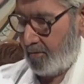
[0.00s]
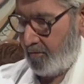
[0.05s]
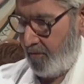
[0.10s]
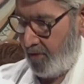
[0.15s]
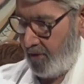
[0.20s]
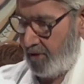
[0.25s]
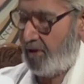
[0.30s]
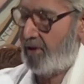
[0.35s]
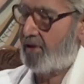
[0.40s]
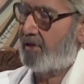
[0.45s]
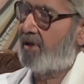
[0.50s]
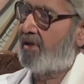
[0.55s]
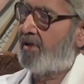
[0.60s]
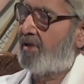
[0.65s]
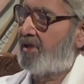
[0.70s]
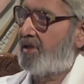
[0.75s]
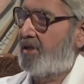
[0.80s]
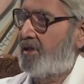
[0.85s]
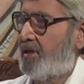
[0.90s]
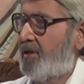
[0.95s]
fiction is
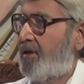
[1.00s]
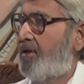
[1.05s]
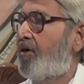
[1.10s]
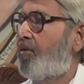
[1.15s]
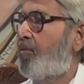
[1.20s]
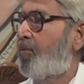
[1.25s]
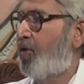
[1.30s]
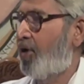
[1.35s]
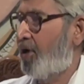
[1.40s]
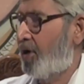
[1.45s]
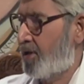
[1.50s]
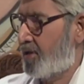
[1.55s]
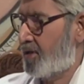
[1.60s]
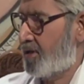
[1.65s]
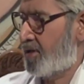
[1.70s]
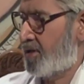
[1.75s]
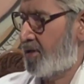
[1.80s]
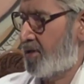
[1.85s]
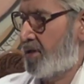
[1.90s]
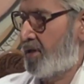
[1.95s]
concerned, or poetry is
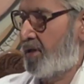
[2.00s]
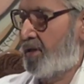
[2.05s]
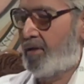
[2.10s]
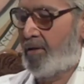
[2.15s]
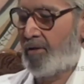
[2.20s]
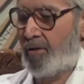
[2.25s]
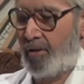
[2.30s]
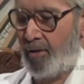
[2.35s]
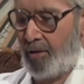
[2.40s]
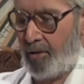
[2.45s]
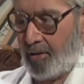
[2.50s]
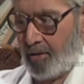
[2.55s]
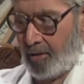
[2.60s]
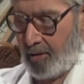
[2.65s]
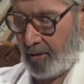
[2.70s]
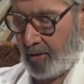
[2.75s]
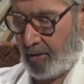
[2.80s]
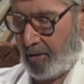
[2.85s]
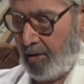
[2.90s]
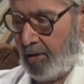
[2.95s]
concerned,
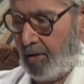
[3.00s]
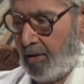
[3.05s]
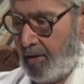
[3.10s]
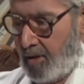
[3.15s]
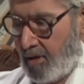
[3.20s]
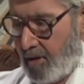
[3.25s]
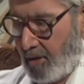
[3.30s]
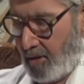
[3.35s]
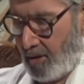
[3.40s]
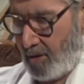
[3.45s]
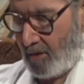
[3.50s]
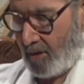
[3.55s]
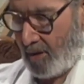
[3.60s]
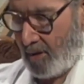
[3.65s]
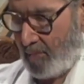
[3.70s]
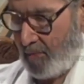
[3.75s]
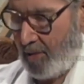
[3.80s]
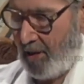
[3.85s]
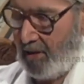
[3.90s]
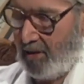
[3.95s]
or
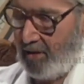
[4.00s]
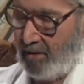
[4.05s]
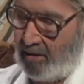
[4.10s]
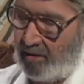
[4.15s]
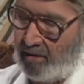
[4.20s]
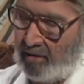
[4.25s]
subject